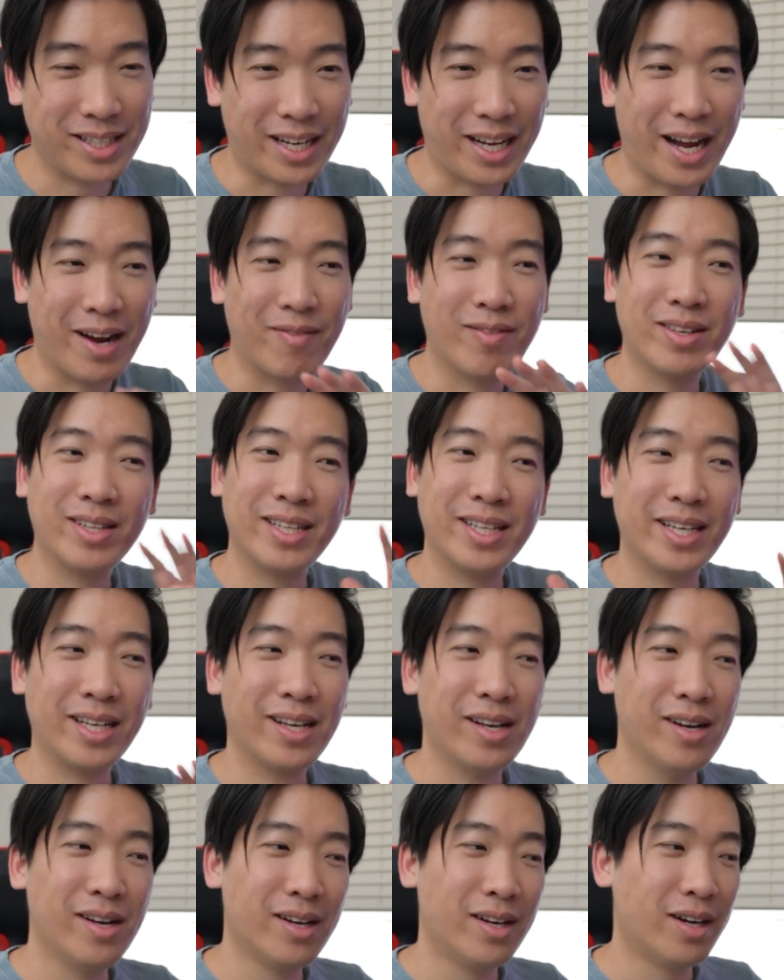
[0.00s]
Like
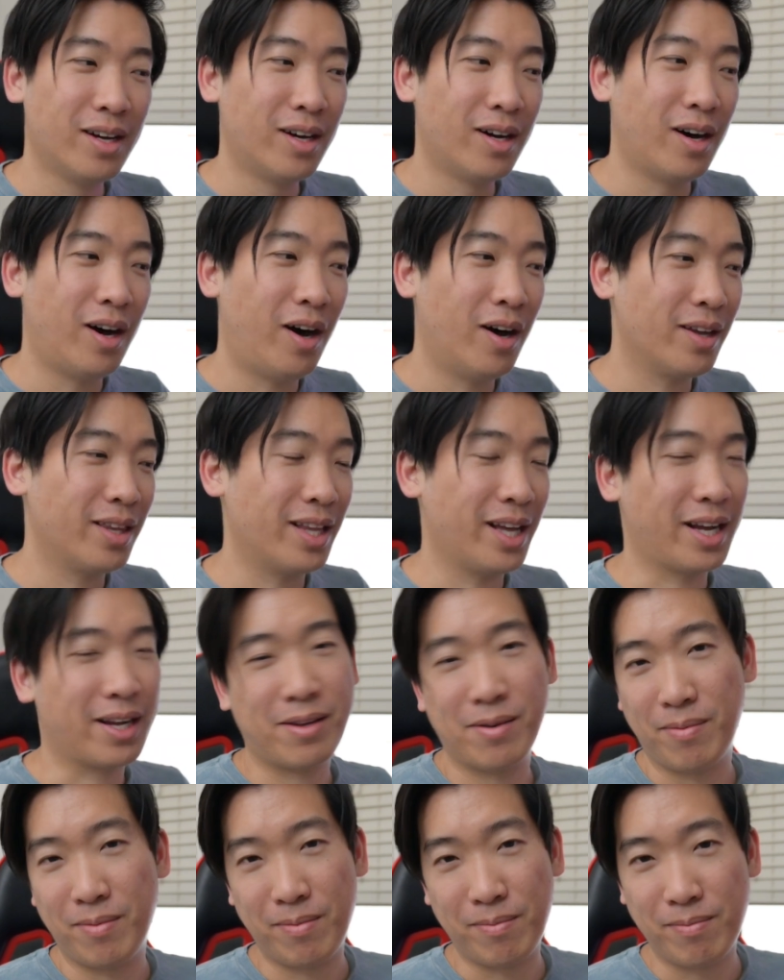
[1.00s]
everything on like
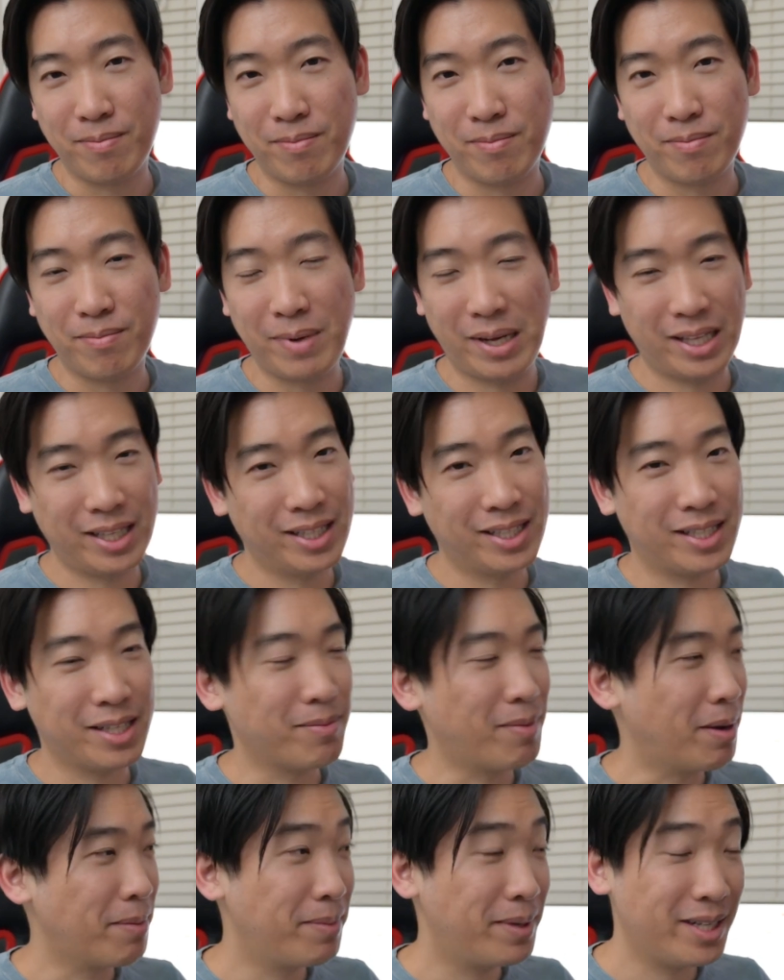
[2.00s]
let's say
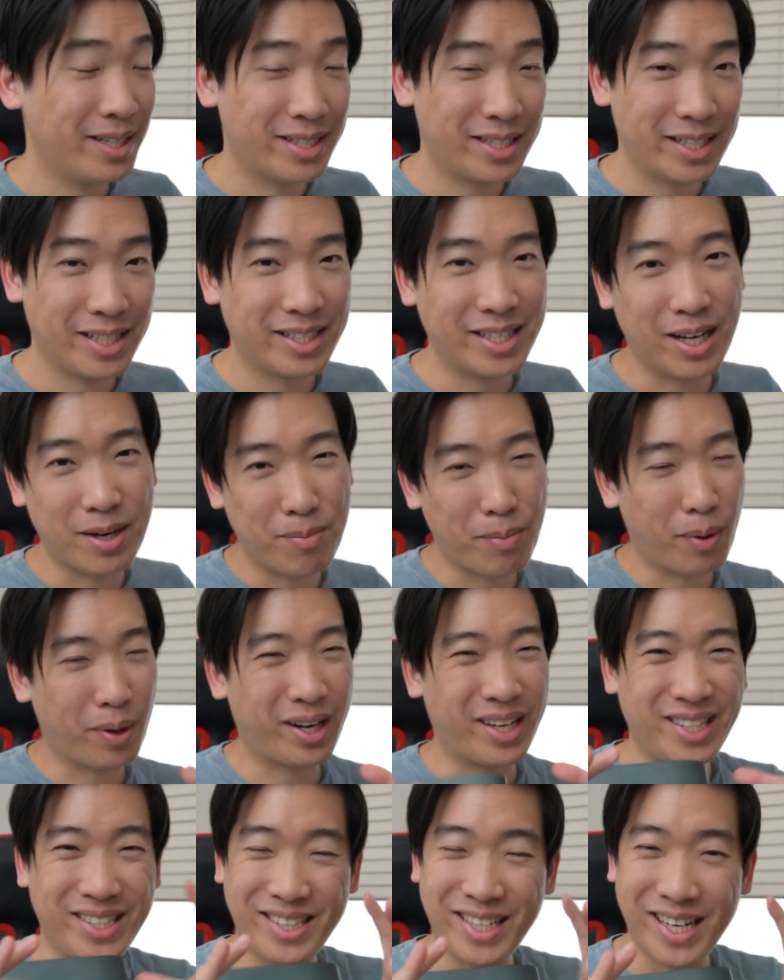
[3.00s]
my PC sounded more
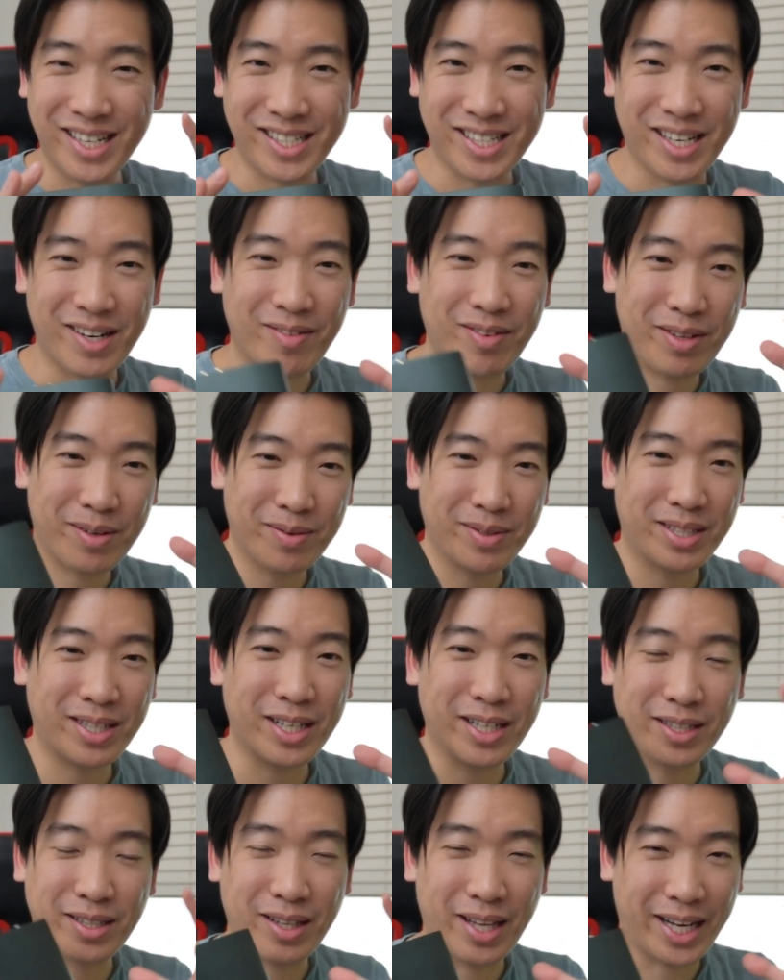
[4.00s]
congested. Everything was
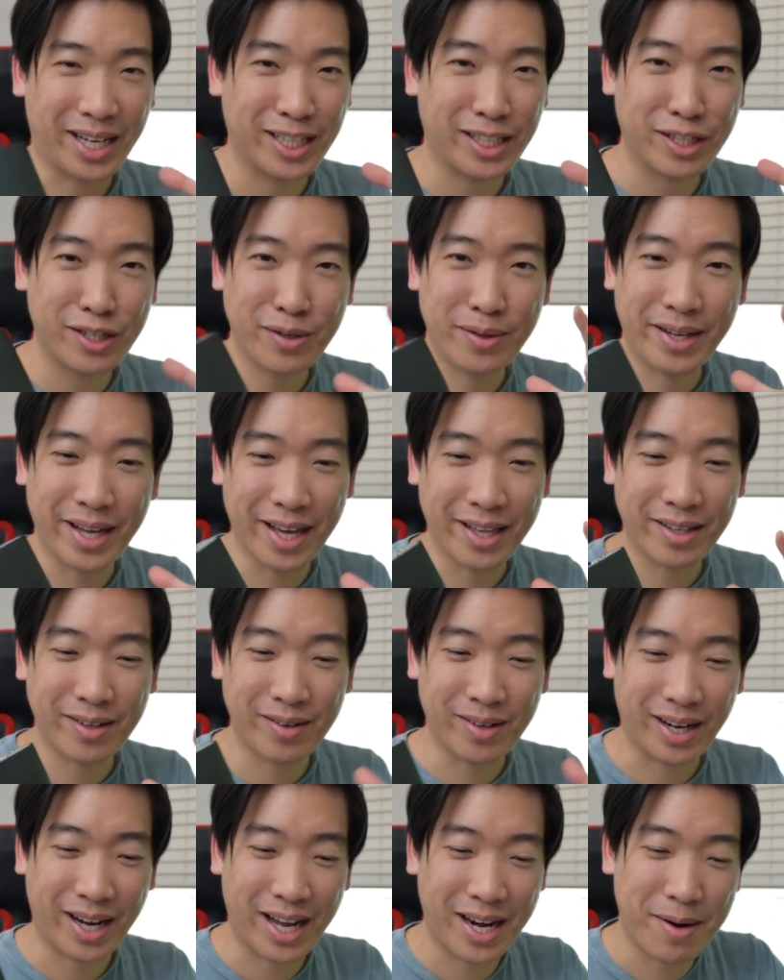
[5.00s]
like
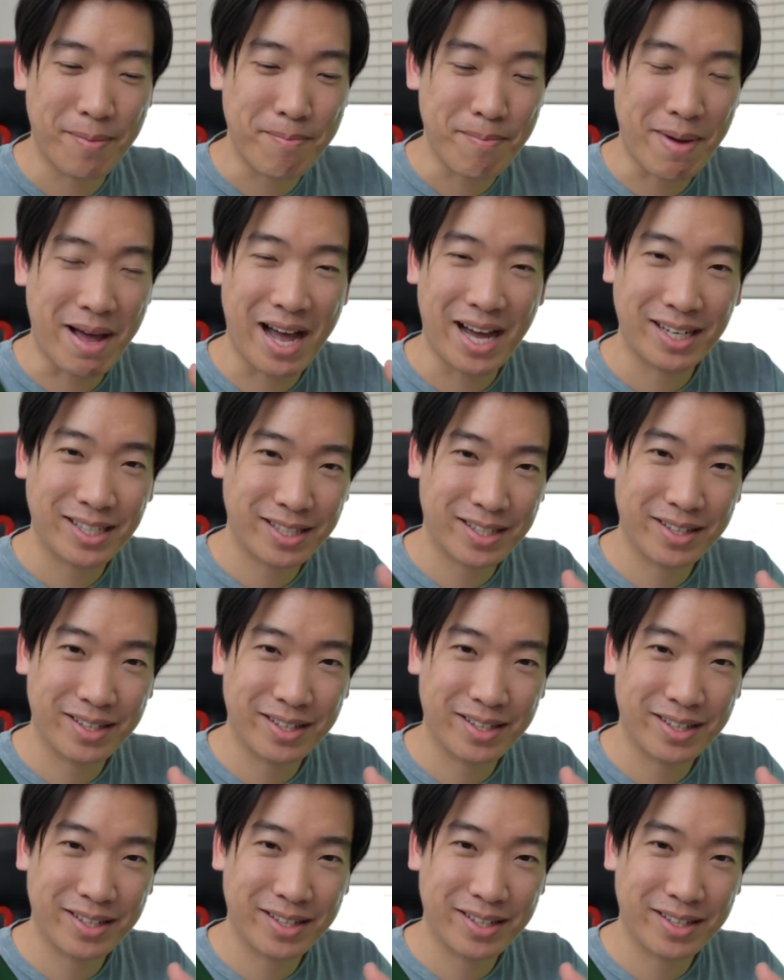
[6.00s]
together and kind of mashed